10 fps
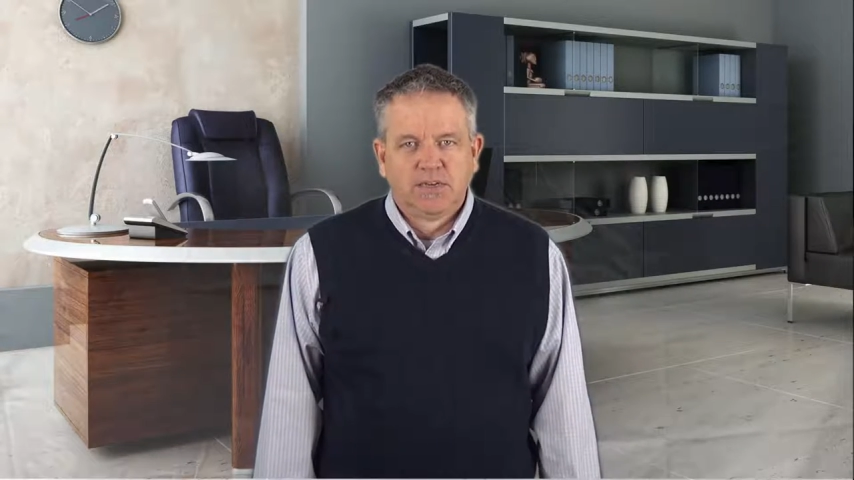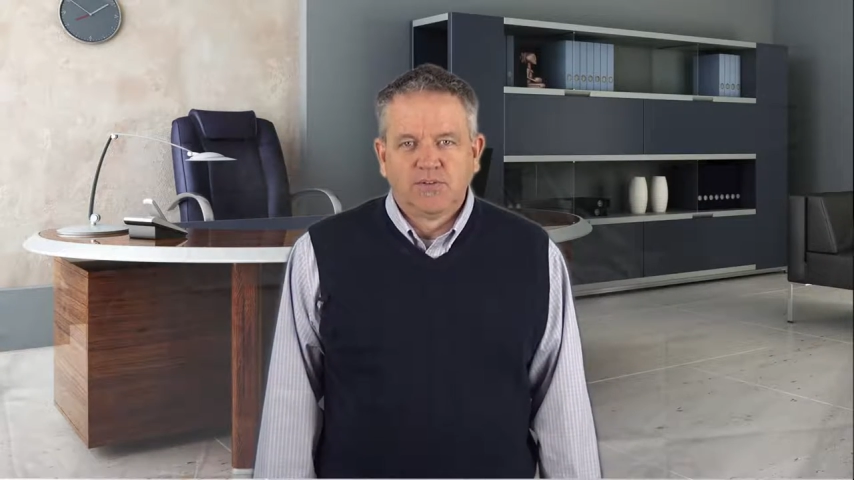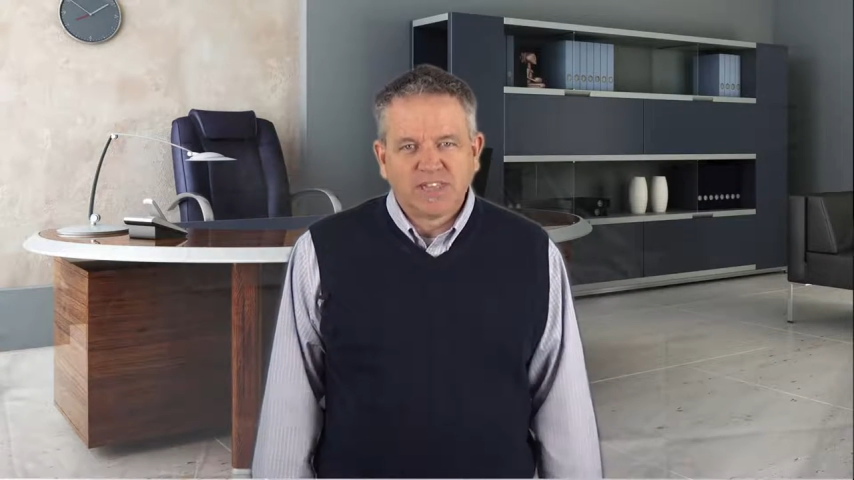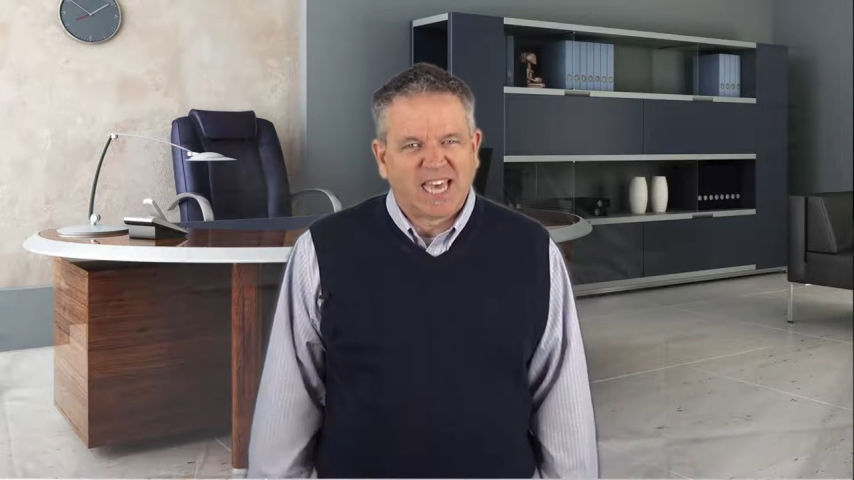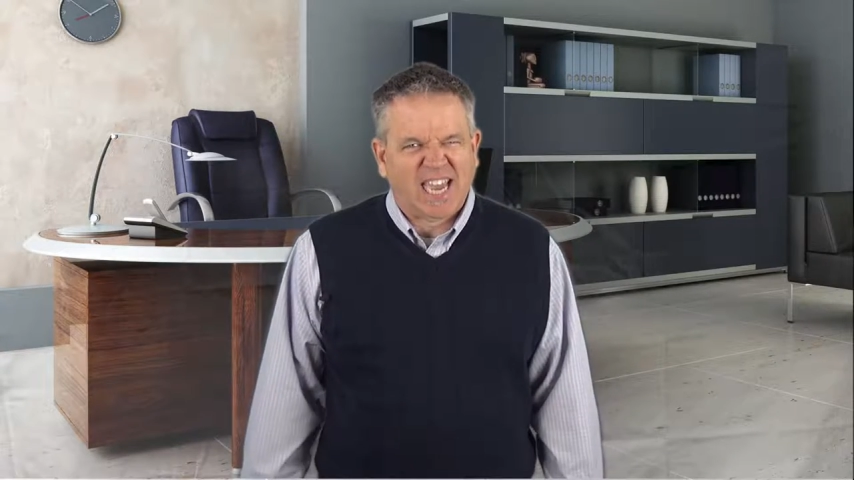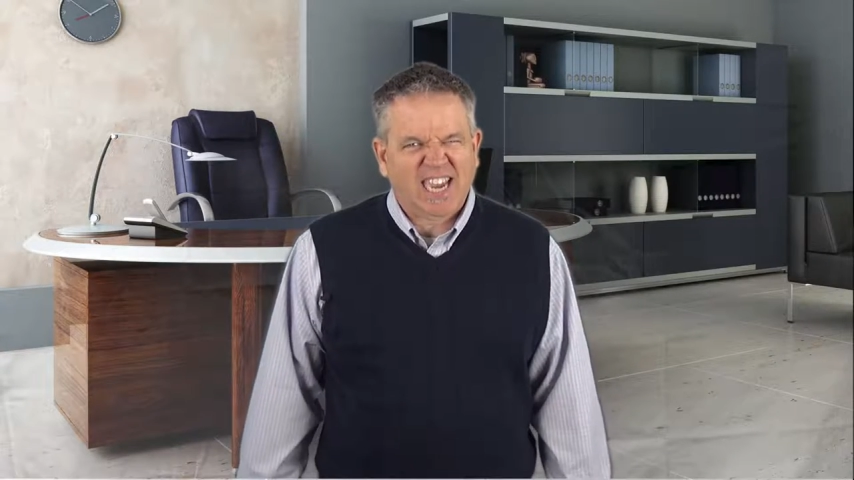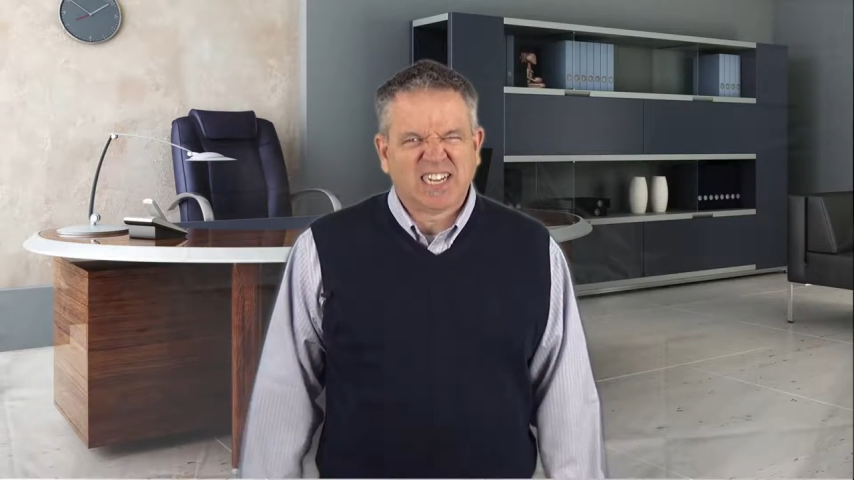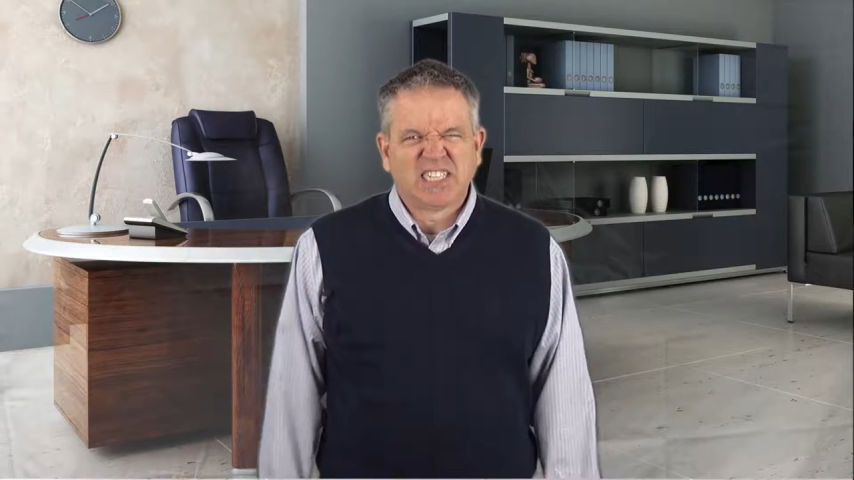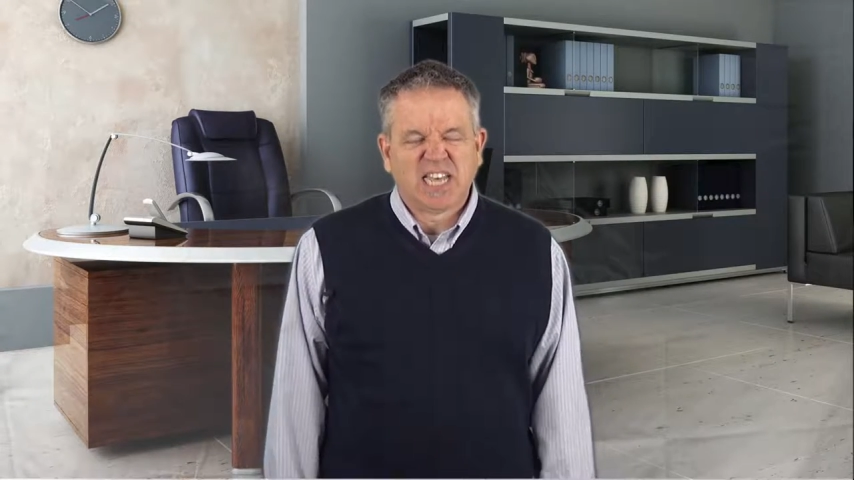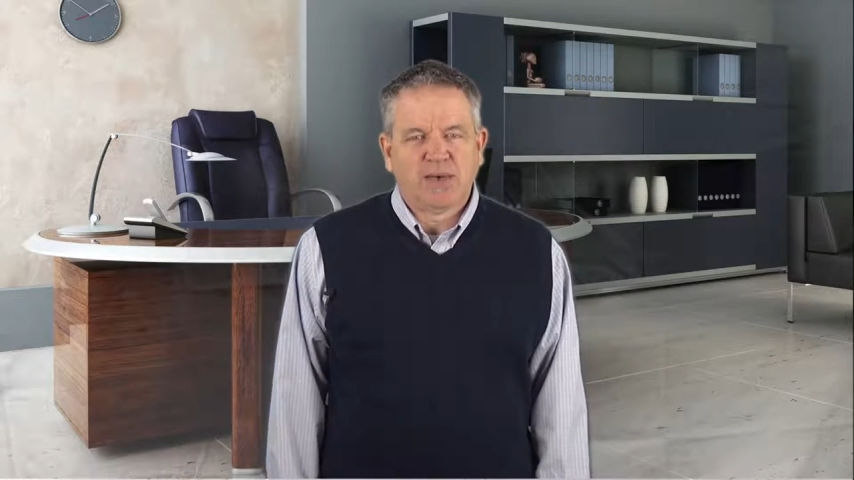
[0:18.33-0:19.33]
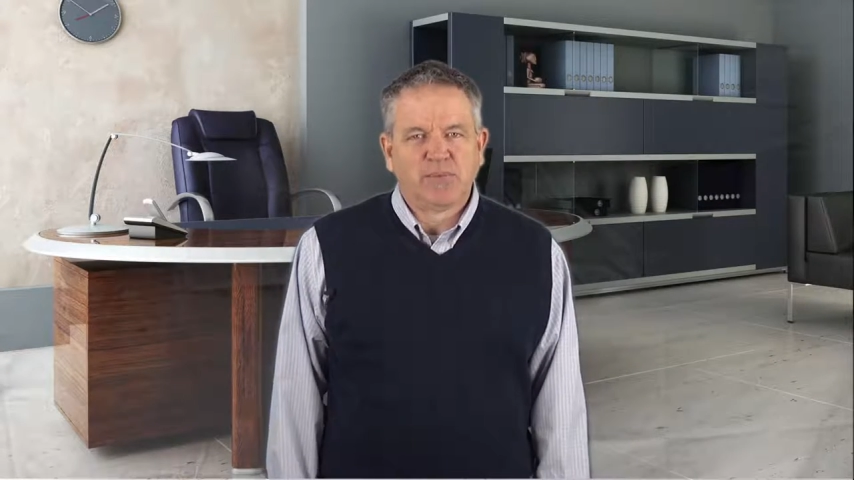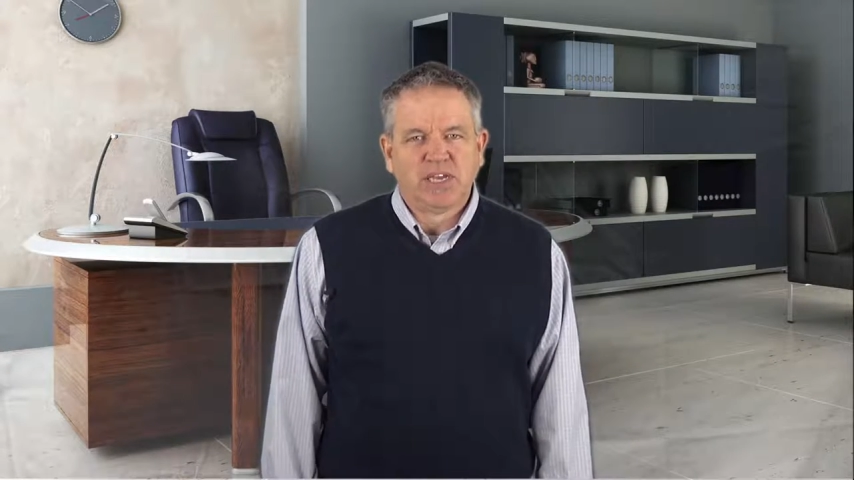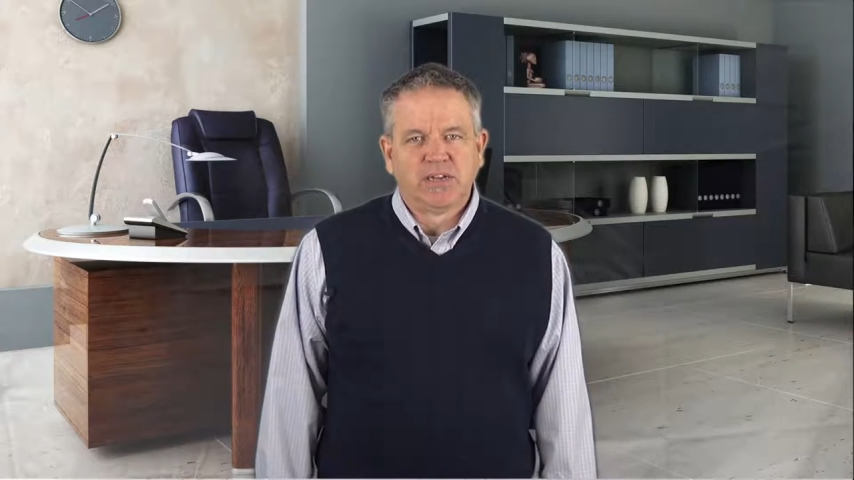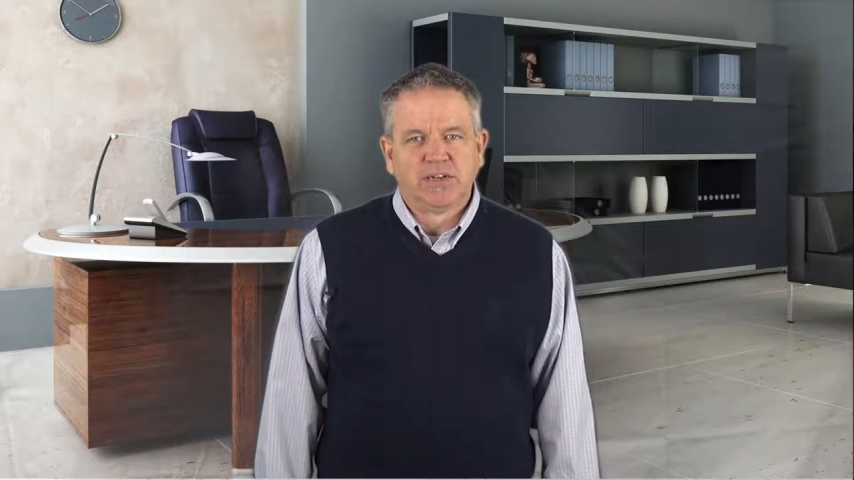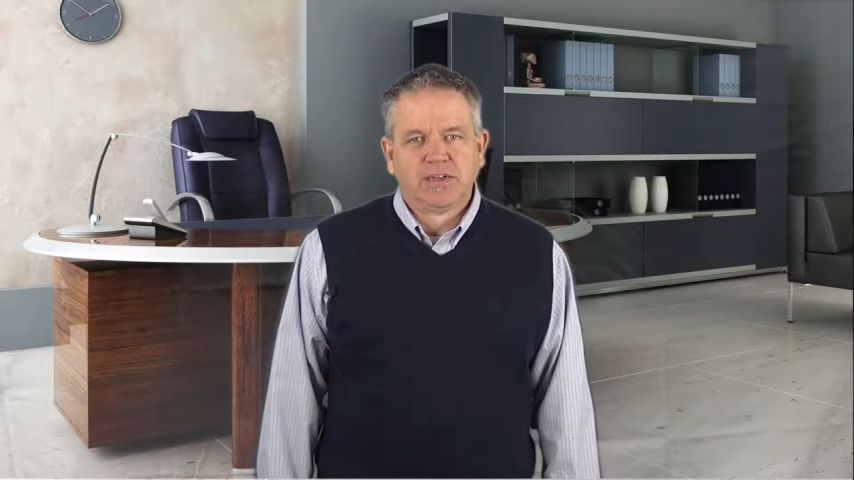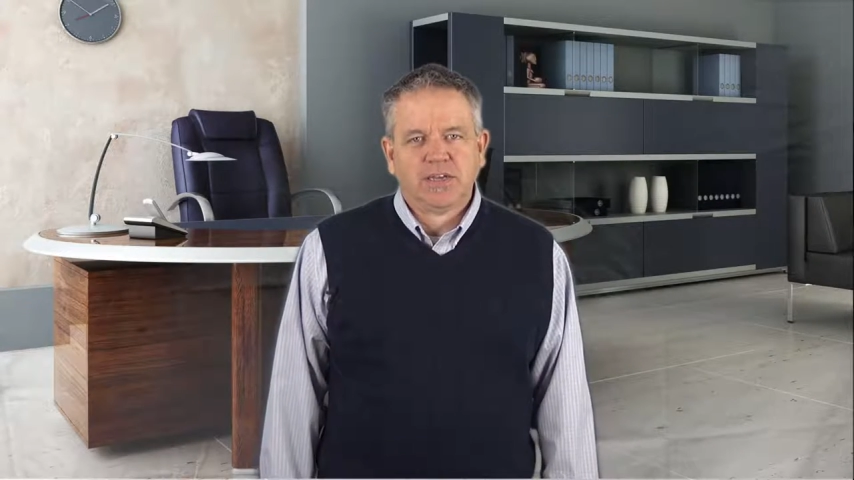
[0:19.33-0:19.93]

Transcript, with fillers: What the heck does that mean?